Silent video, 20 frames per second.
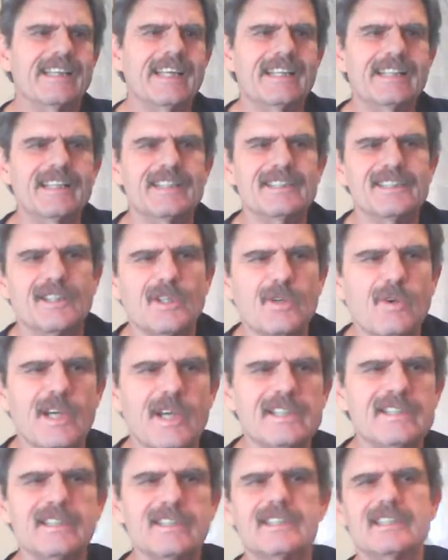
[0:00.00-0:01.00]
That doesn't
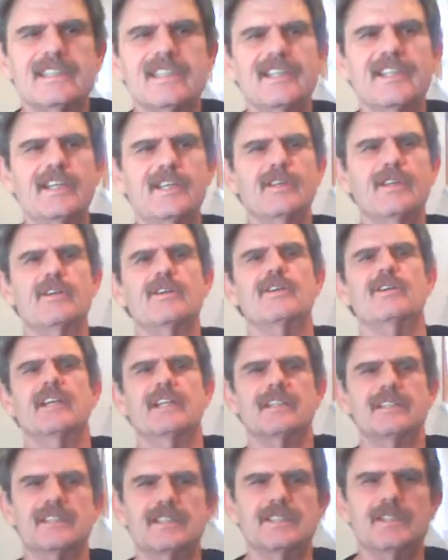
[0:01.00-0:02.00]
quite succeed either,
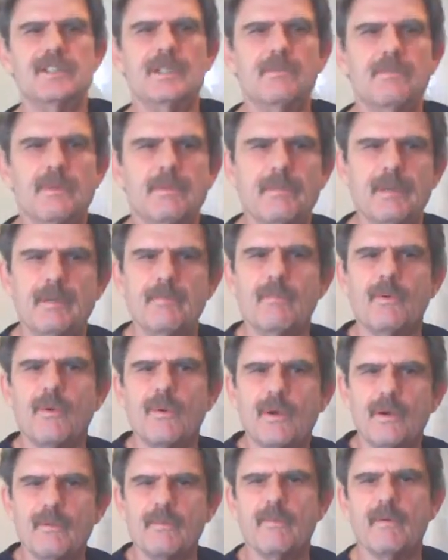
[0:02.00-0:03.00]
as he seemed to be
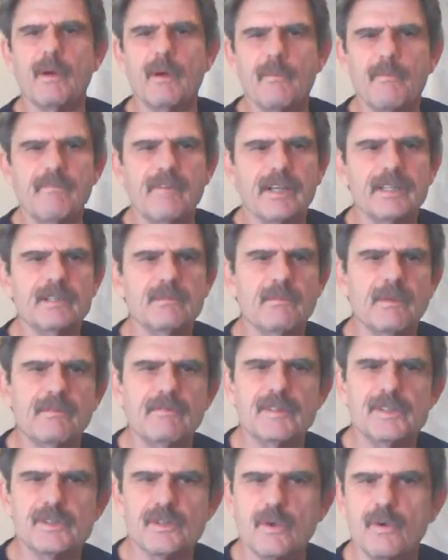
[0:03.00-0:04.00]
more a victim
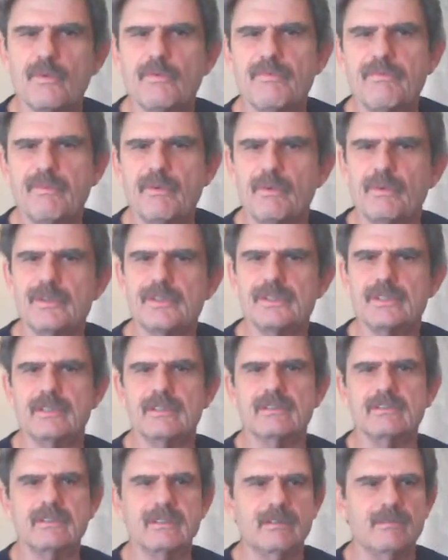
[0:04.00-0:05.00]
of his own
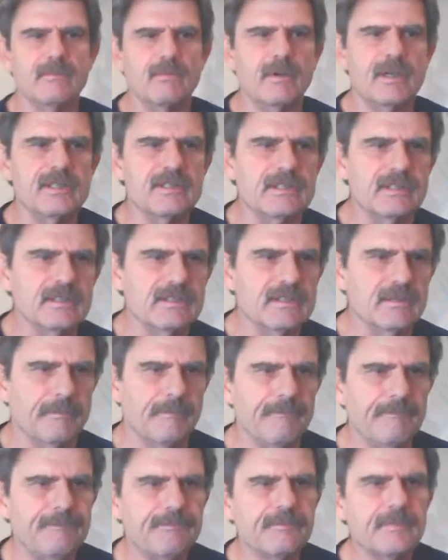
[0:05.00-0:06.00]
foolishness than racism.